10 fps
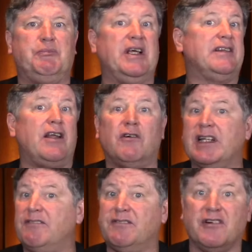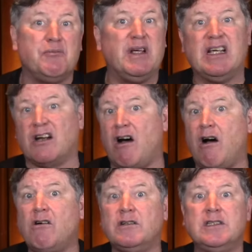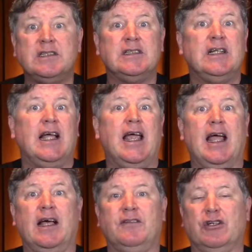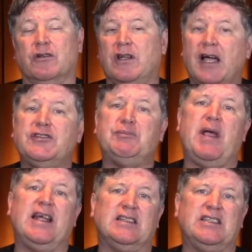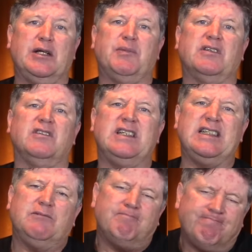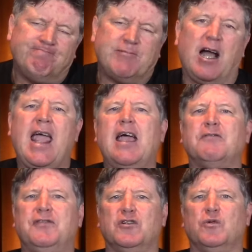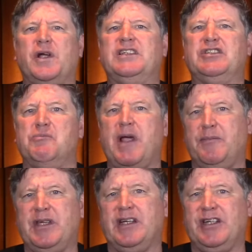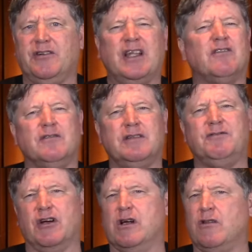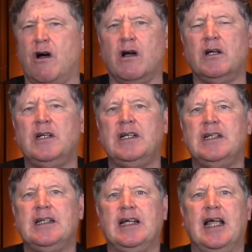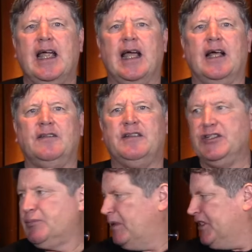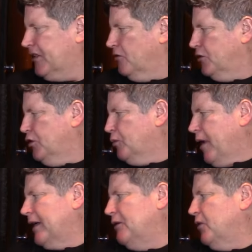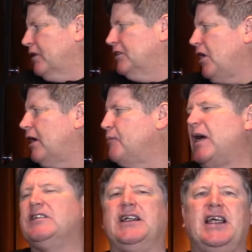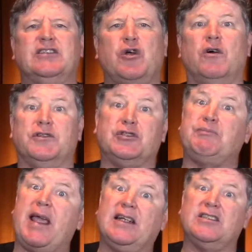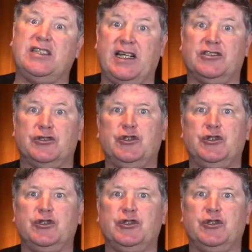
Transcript: big. They don't get very big at all. And their lifespan is typically a handful of weeks to maybe a year. They don't live very long. And this particular nudibranch that we're going to talk about today is called the Spanish Dancer